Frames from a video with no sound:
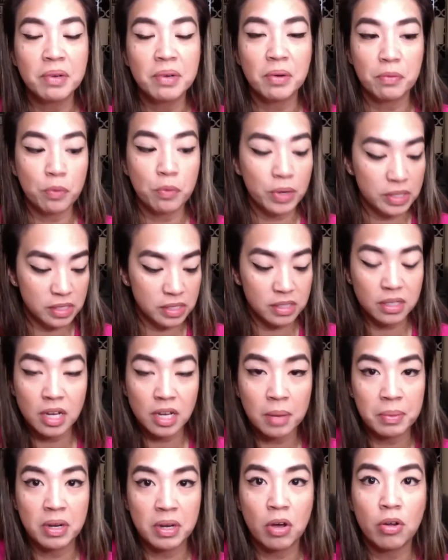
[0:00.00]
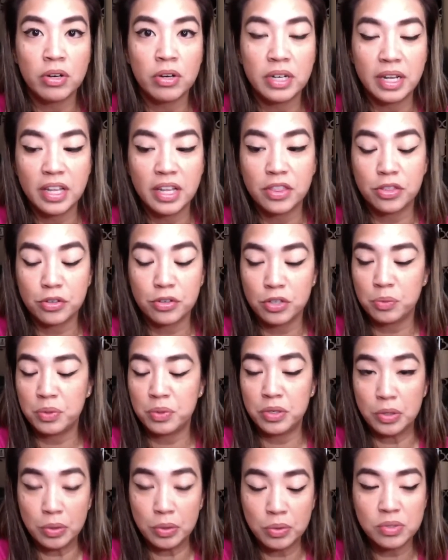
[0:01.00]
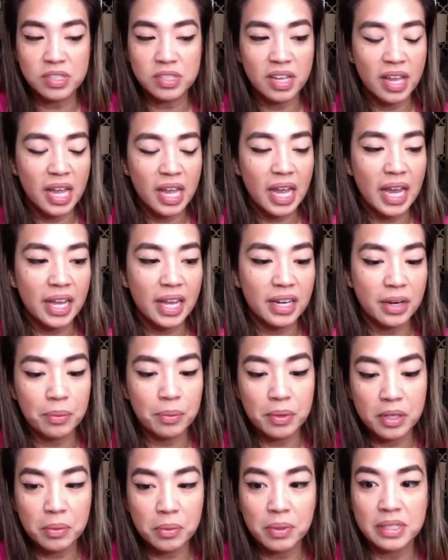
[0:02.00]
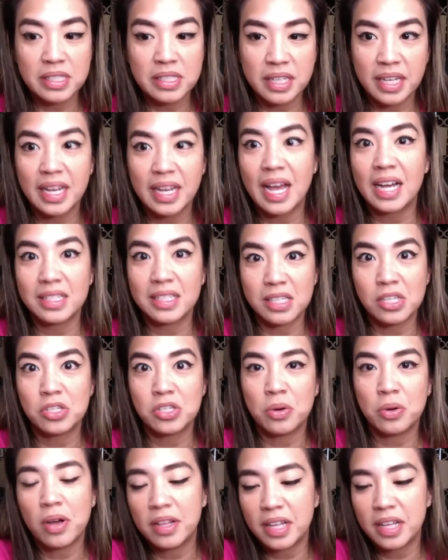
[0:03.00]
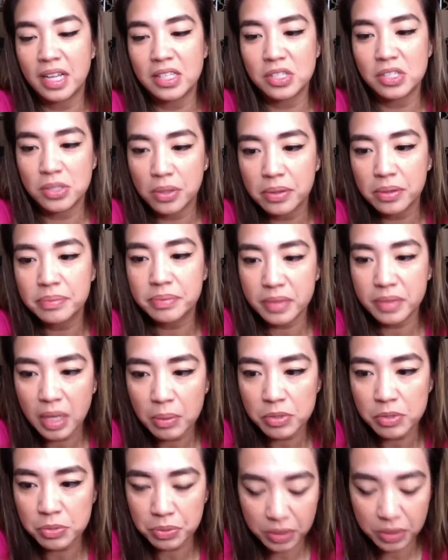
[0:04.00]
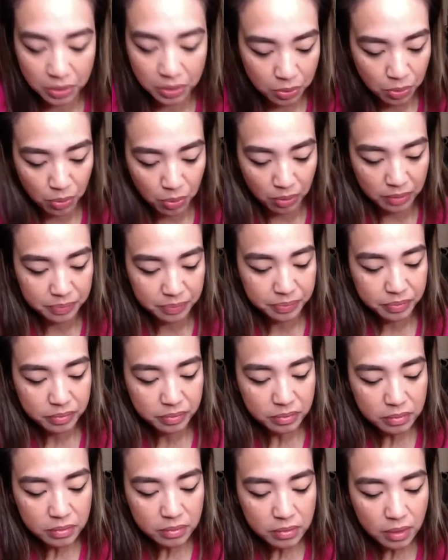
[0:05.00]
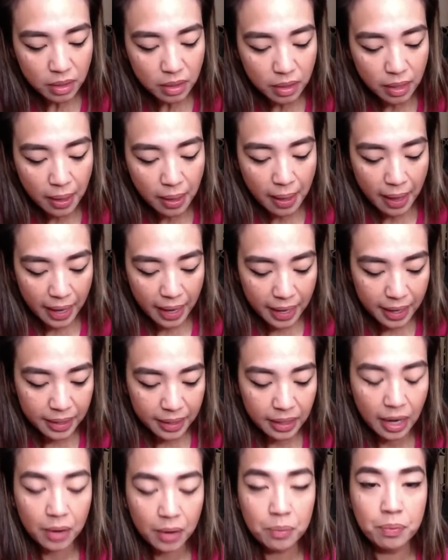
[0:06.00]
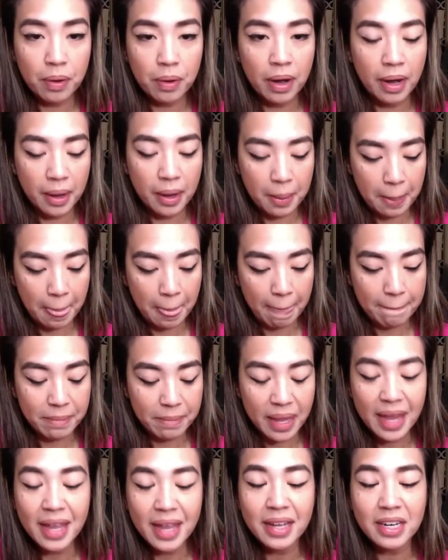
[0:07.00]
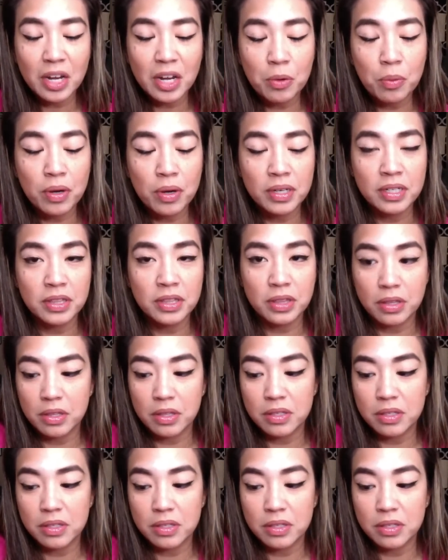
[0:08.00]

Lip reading: of what's coming out in 31 News. And I really want to get access to all that. So that was really cool. And I wanted